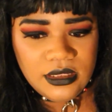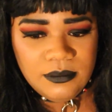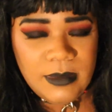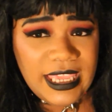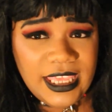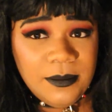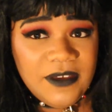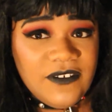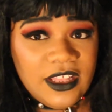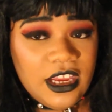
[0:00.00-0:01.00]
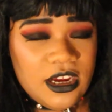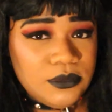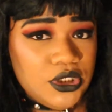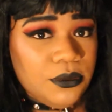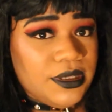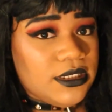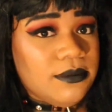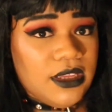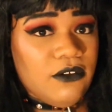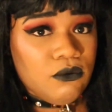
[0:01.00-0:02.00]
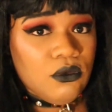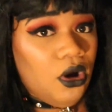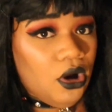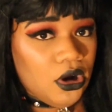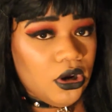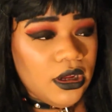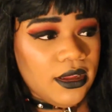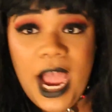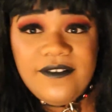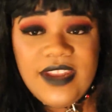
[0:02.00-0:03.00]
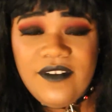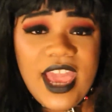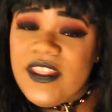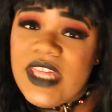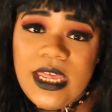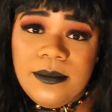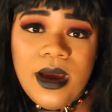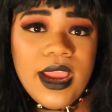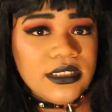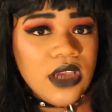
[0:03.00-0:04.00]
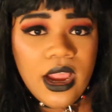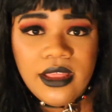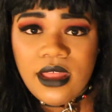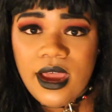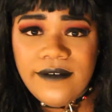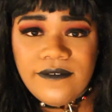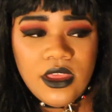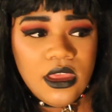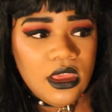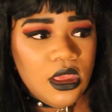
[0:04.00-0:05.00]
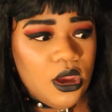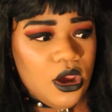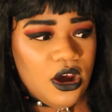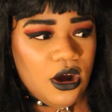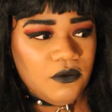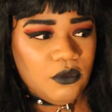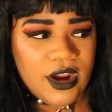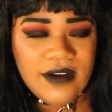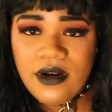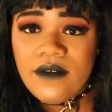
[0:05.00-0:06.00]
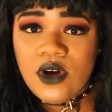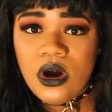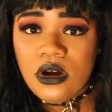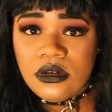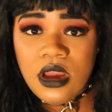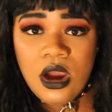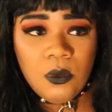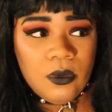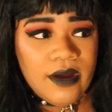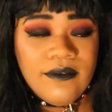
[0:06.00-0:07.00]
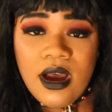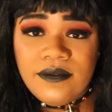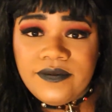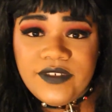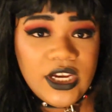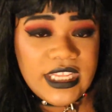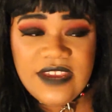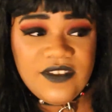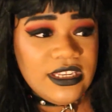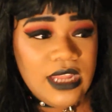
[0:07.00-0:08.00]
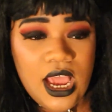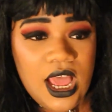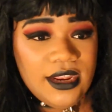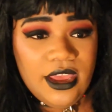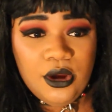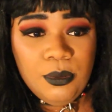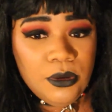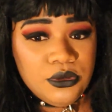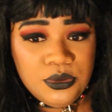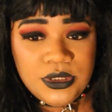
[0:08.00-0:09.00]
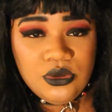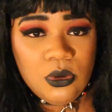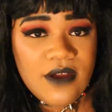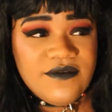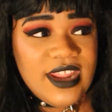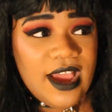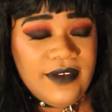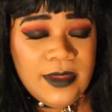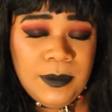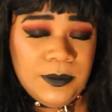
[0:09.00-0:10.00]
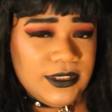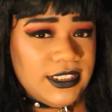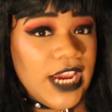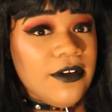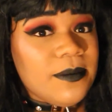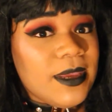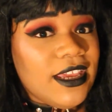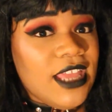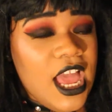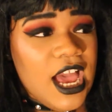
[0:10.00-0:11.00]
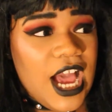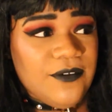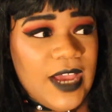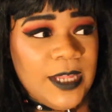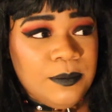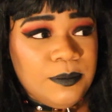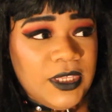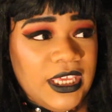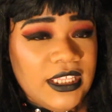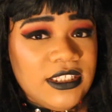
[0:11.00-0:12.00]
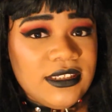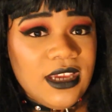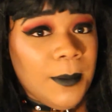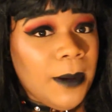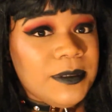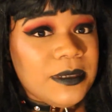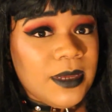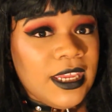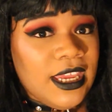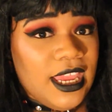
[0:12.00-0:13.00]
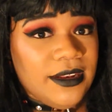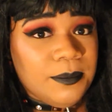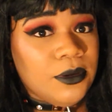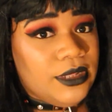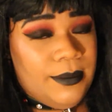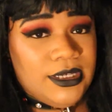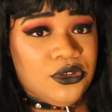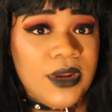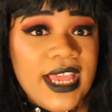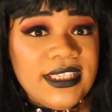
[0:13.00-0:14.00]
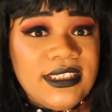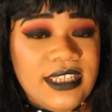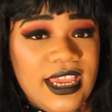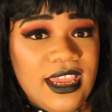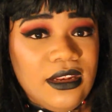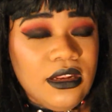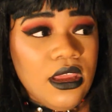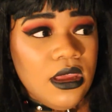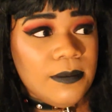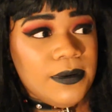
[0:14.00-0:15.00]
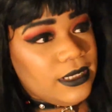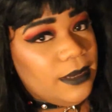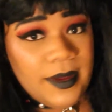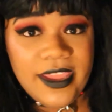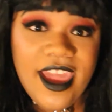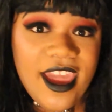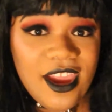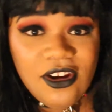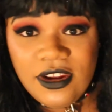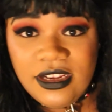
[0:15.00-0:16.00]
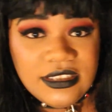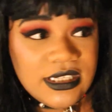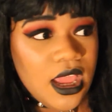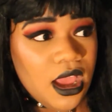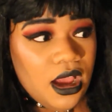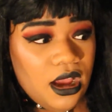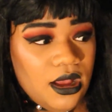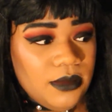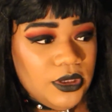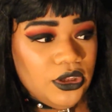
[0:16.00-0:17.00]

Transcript: making me feel like I'm doing something wrong. I've never had that in my entire life. Of wherever I've gone, wherever I've done, even at a grocery store, I've had people stare at me. I've had kids come up to me and pull at my dress and pull at my hair and you